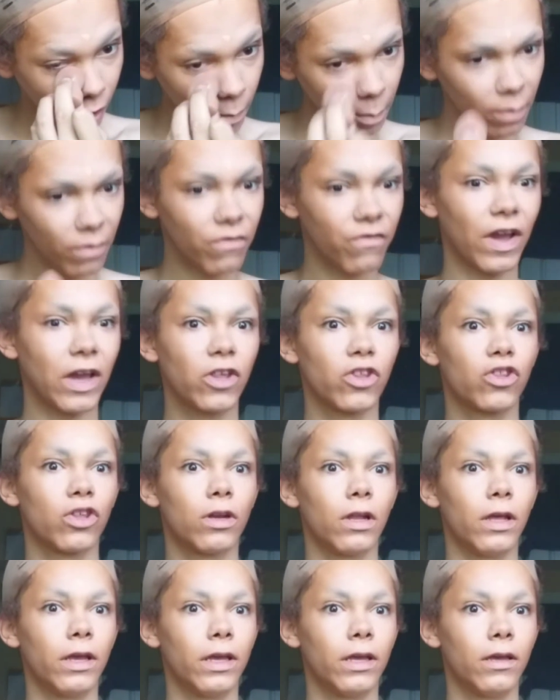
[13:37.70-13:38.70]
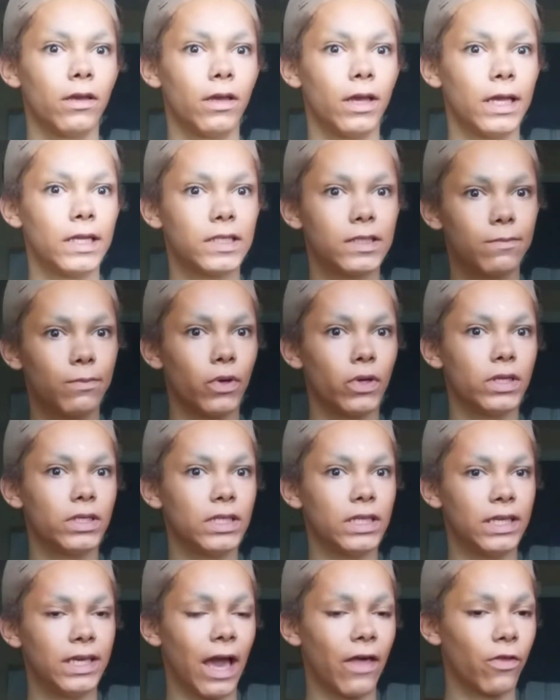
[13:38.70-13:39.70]
how professionally it's
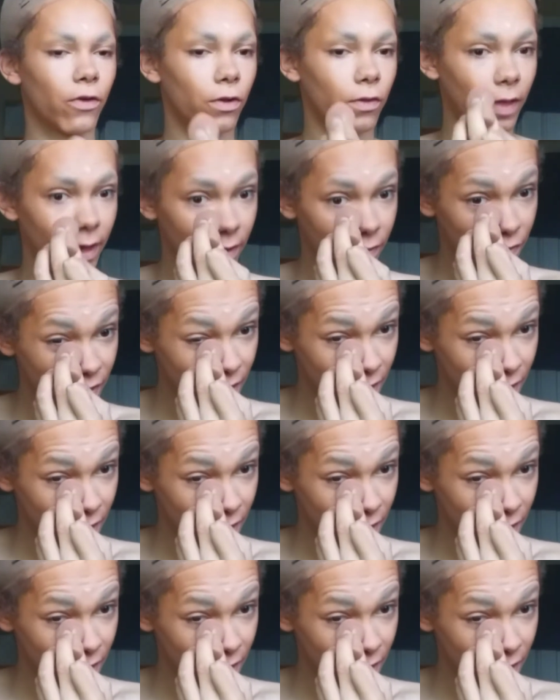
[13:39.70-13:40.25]
put together. Like,